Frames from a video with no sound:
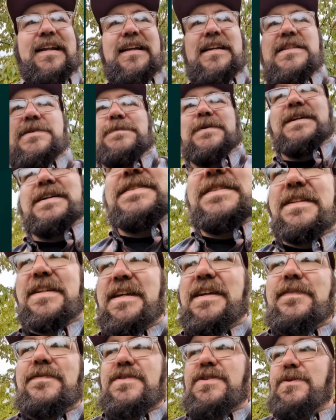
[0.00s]
is because it
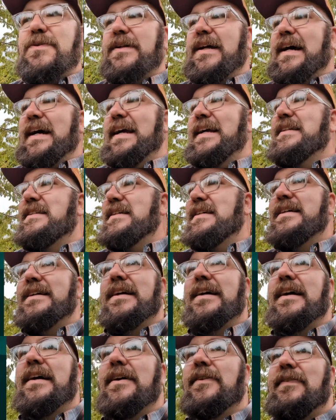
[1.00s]
gives you an
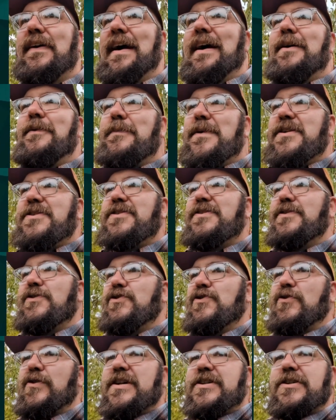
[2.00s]
idea of how much
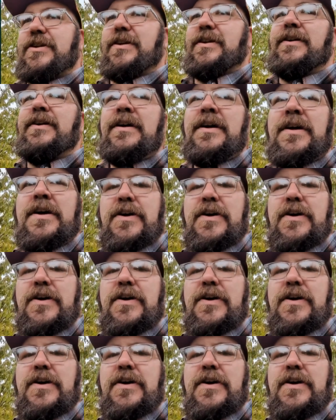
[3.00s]
nutrition